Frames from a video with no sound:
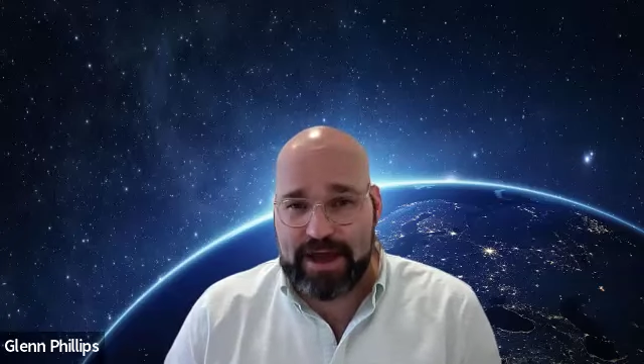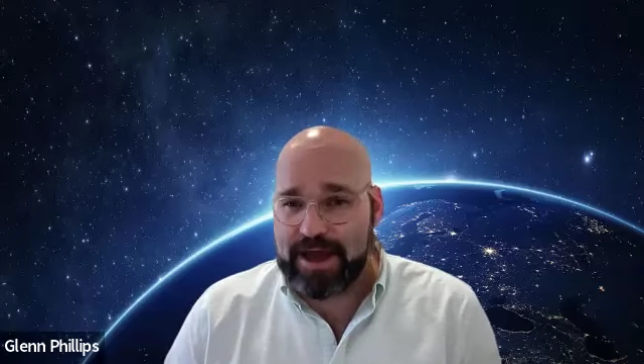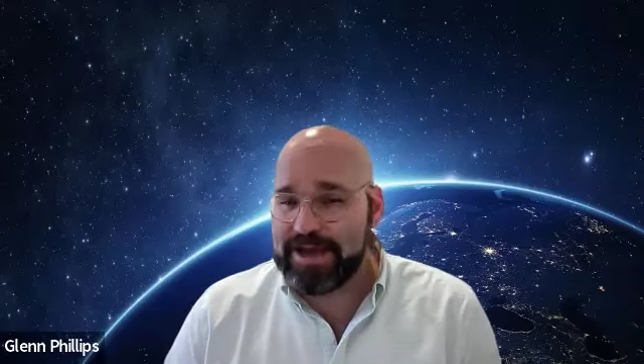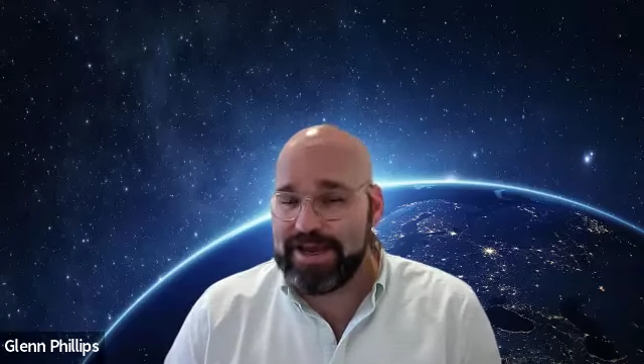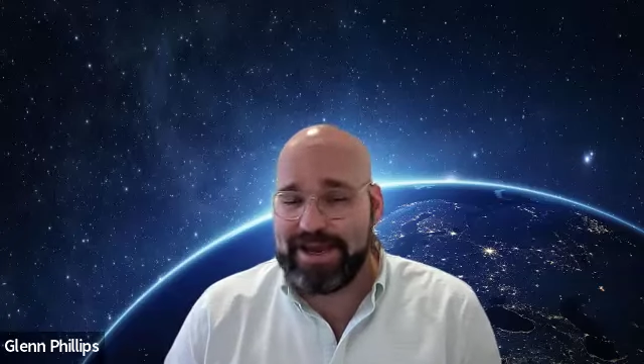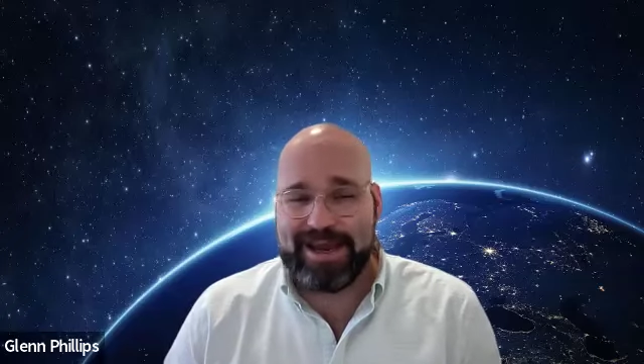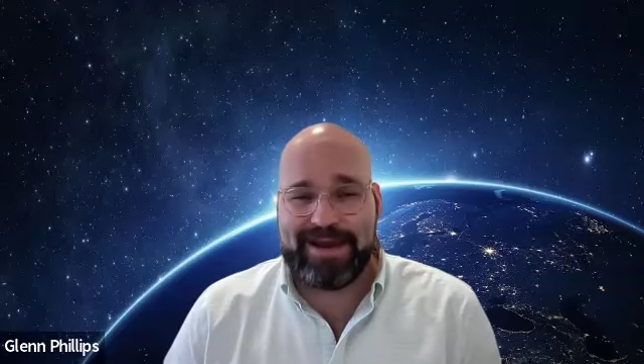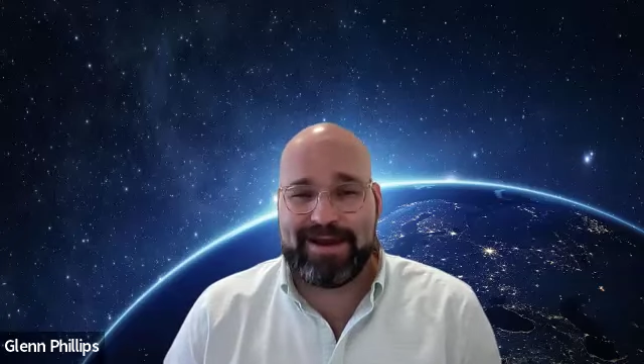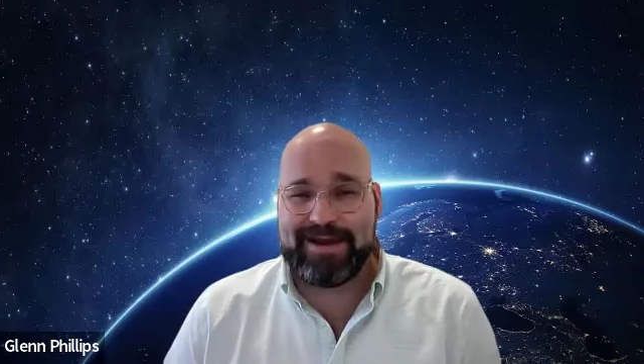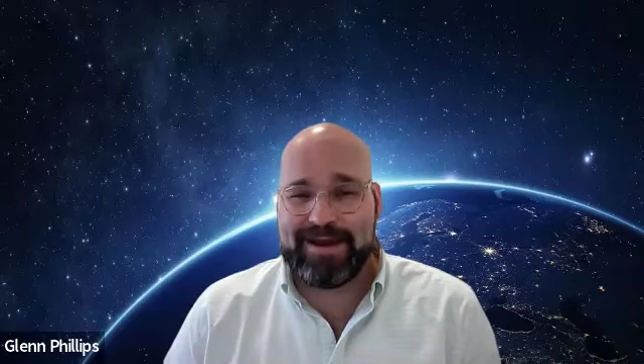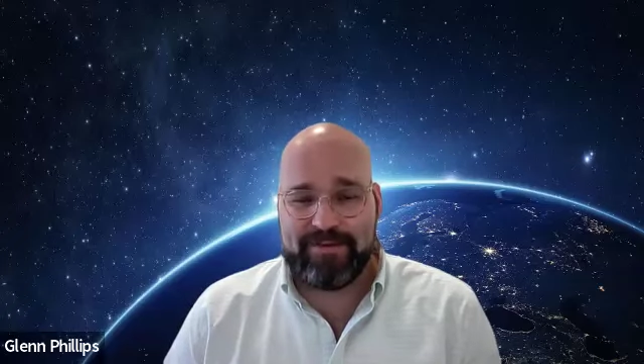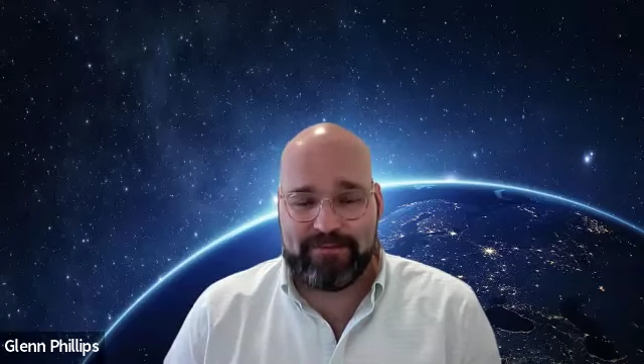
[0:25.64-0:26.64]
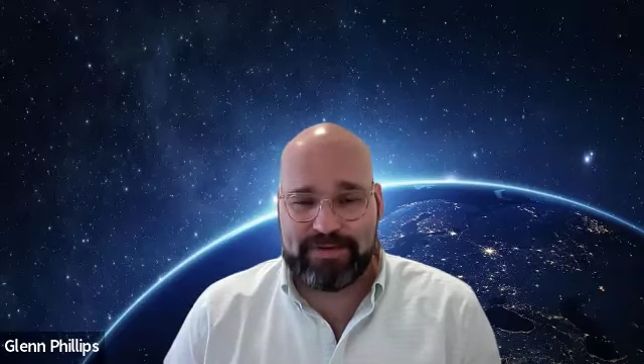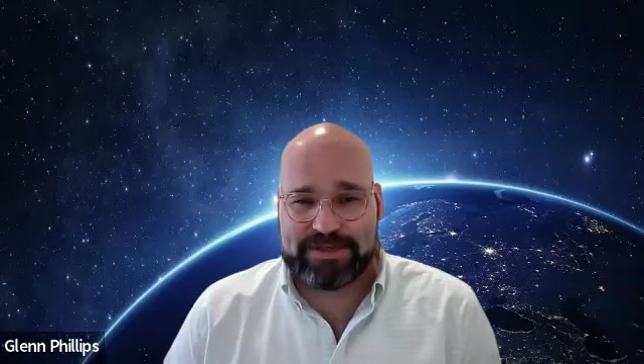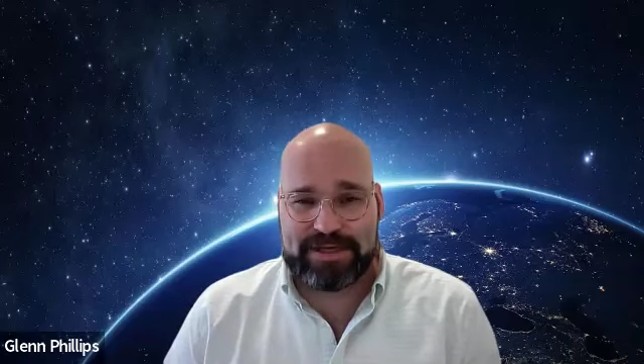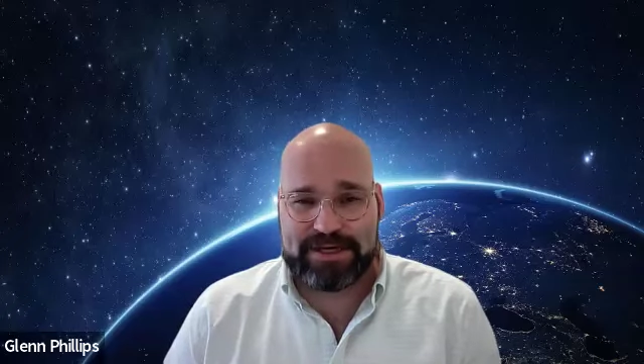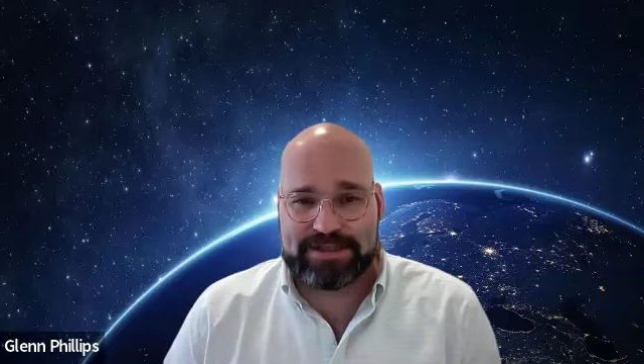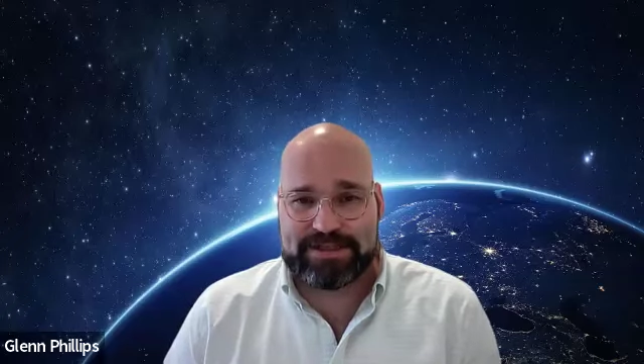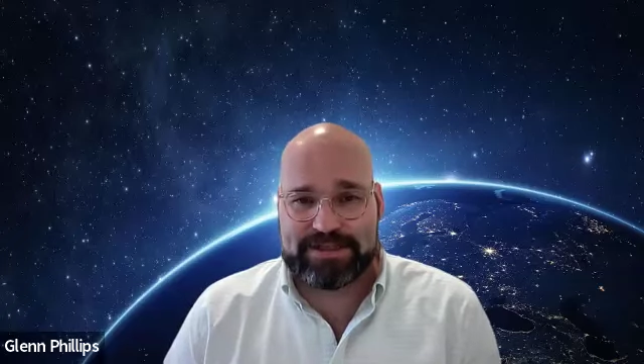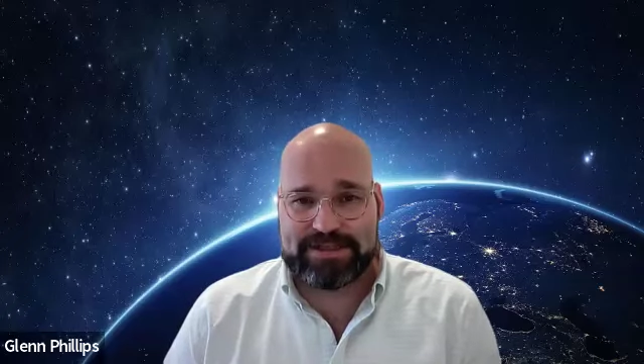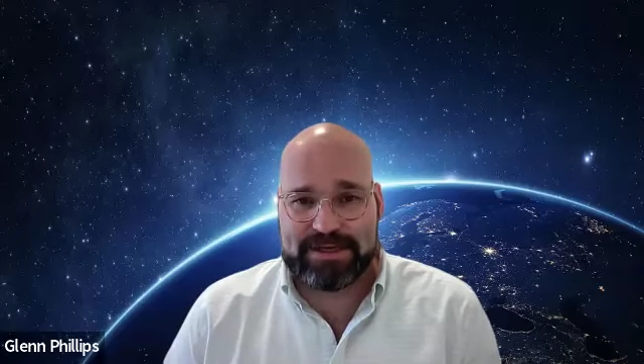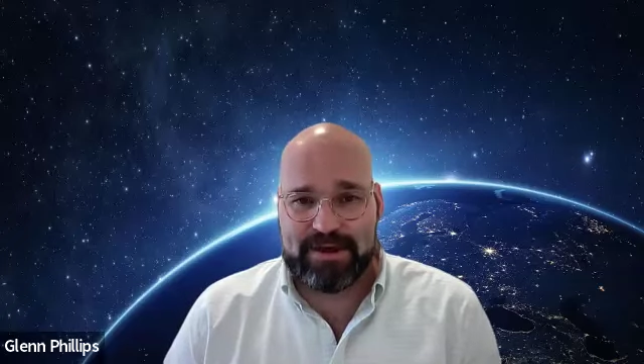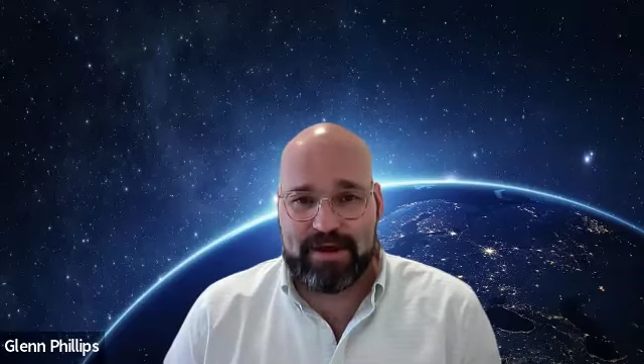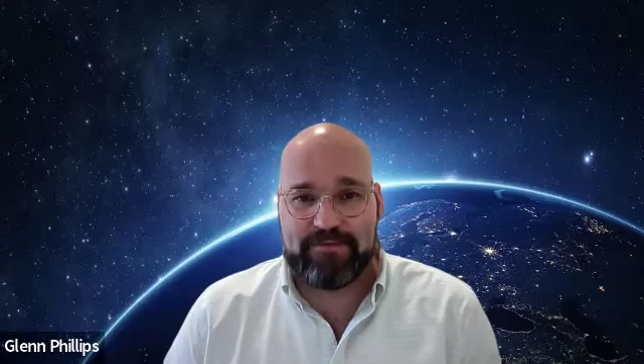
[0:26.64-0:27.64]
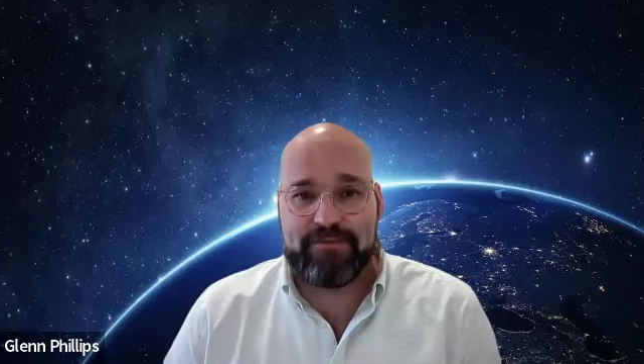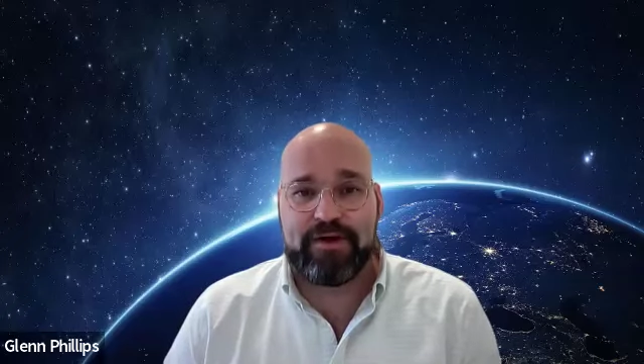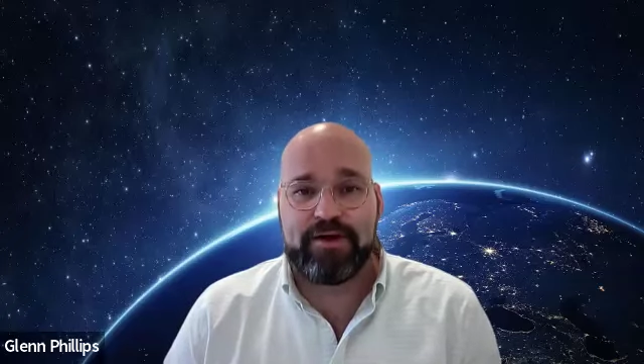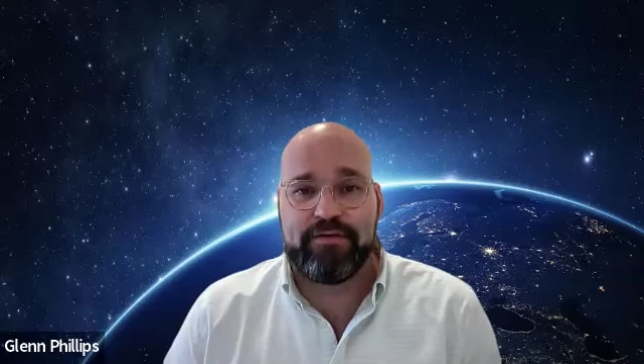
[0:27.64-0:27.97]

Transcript: I cannot emphasize this enough,